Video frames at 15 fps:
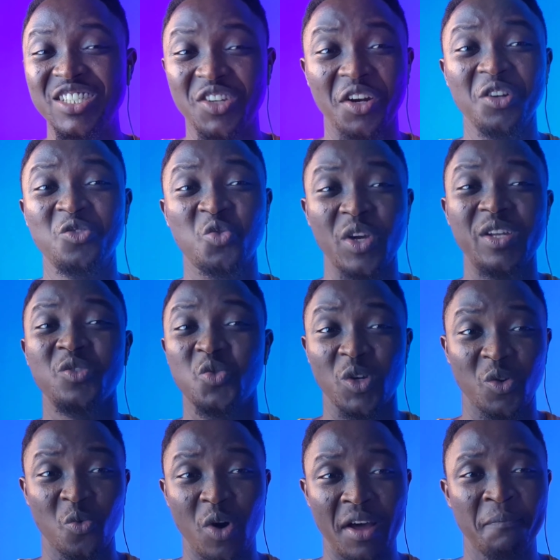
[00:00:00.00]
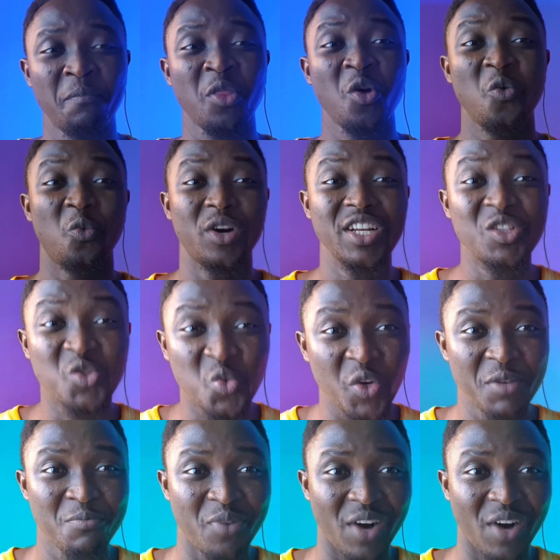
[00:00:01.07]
in January 2021, with its twin